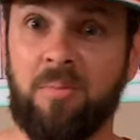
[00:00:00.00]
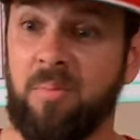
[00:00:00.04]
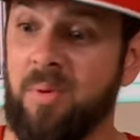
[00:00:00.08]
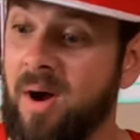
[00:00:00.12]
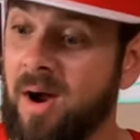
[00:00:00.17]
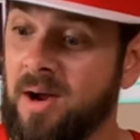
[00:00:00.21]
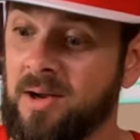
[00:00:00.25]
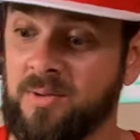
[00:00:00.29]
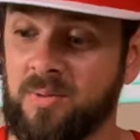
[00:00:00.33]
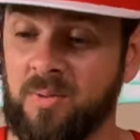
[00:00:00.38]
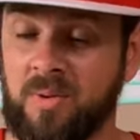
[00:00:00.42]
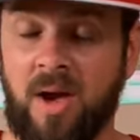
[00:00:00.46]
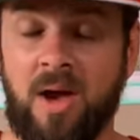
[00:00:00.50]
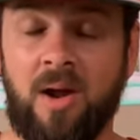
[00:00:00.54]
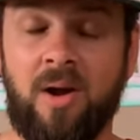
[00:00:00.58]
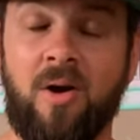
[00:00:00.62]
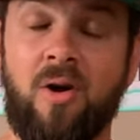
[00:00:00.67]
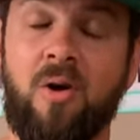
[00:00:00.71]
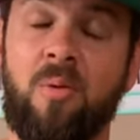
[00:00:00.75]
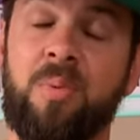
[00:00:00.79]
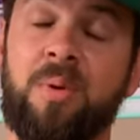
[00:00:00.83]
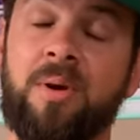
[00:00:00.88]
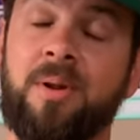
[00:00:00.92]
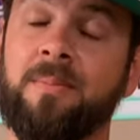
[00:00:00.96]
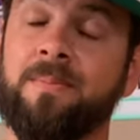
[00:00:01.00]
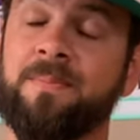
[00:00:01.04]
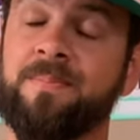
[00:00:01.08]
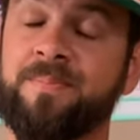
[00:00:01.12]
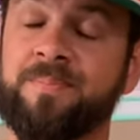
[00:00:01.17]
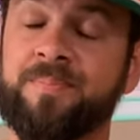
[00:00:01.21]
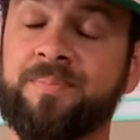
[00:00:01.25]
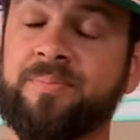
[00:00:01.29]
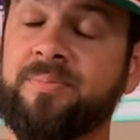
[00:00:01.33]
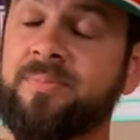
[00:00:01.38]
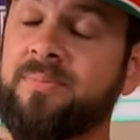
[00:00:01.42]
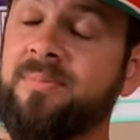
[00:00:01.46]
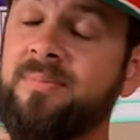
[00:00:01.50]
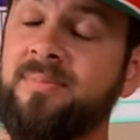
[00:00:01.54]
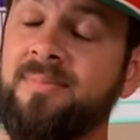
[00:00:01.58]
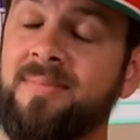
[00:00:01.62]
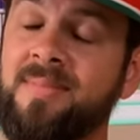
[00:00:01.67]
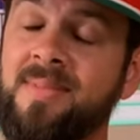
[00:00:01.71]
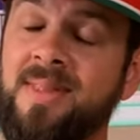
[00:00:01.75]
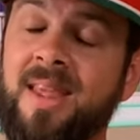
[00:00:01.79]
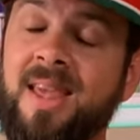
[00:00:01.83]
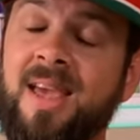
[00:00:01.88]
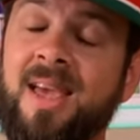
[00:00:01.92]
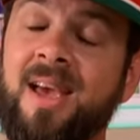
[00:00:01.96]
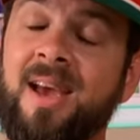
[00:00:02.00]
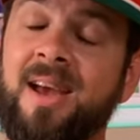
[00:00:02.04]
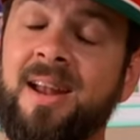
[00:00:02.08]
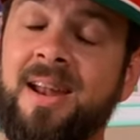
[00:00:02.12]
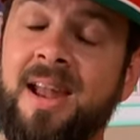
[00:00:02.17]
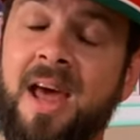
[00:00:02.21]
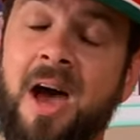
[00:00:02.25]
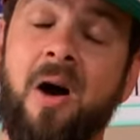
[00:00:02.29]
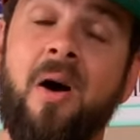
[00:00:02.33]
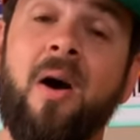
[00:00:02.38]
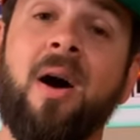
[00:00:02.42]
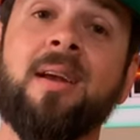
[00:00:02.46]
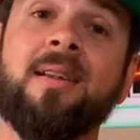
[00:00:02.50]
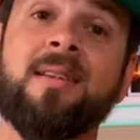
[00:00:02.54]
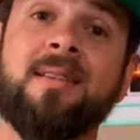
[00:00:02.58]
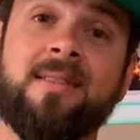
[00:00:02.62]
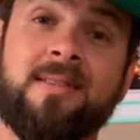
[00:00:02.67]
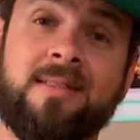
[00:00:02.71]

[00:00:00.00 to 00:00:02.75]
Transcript: box we got to open. Now, I